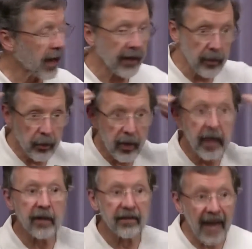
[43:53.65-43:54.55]
And they
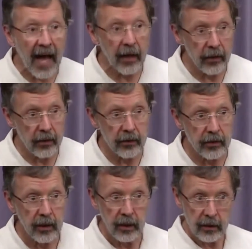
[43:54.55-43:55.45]
bring the
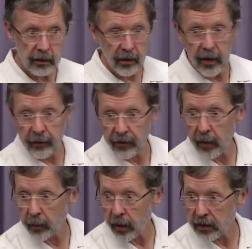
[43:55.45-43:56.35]
values to the
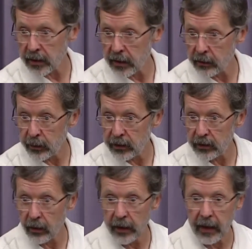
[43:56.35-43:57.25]
upfront process, which
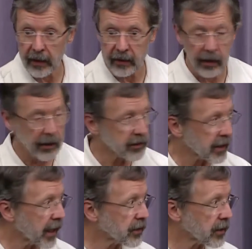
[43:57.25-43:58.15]
is, okay, let's get on
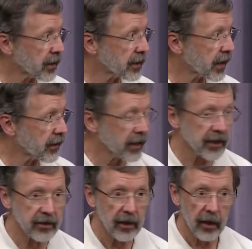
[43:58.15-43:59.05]
schedule, let's get
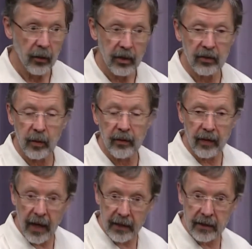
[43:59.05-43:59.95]
this, because we've
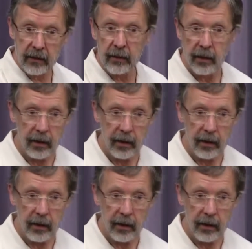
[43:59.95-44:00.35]
got to